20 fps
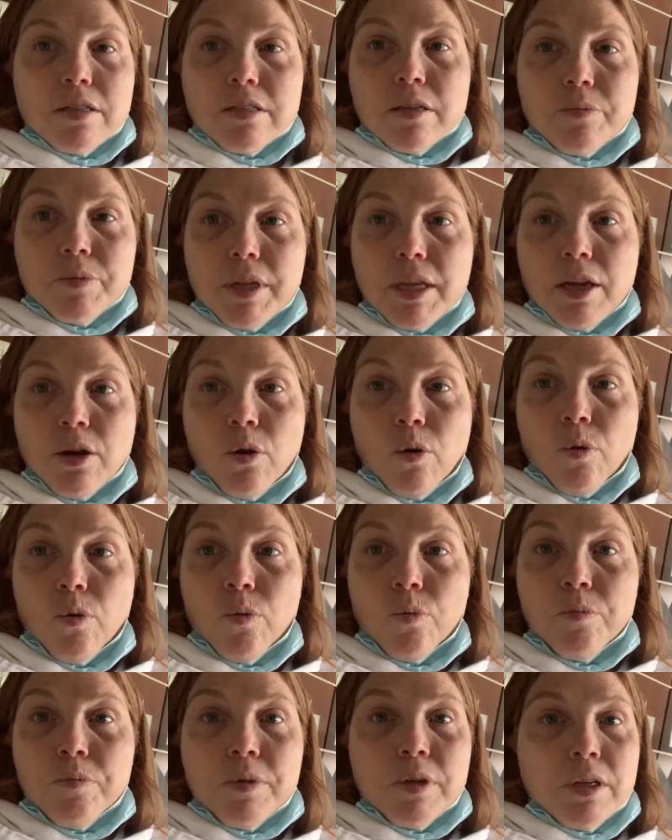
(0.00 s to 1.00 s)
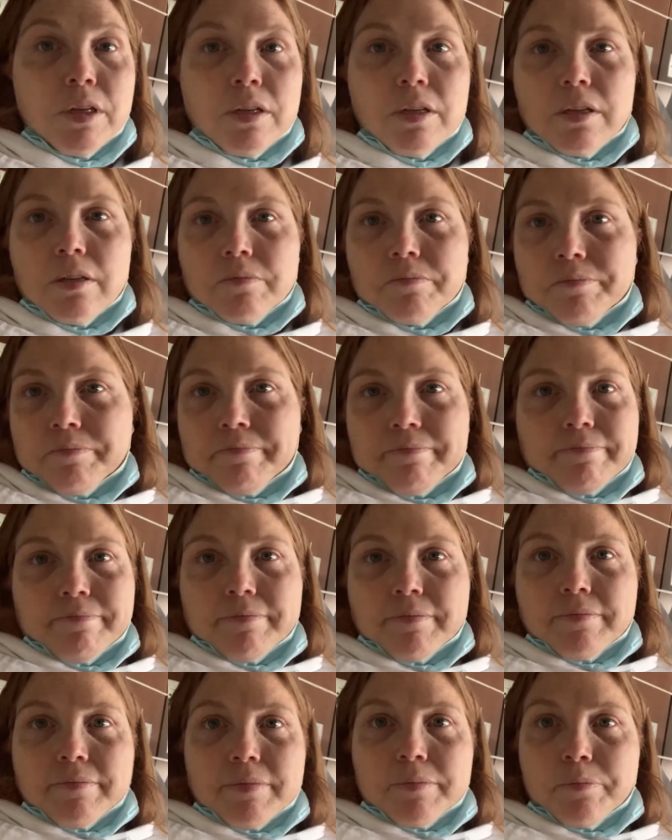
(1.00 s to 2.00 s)
something at home,
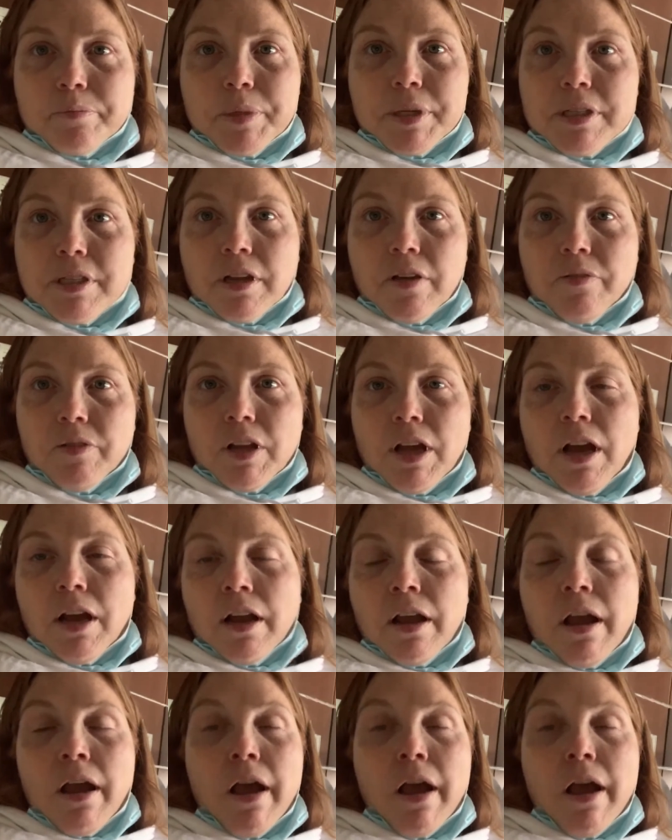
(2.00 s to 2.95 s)
it'd be tough luck.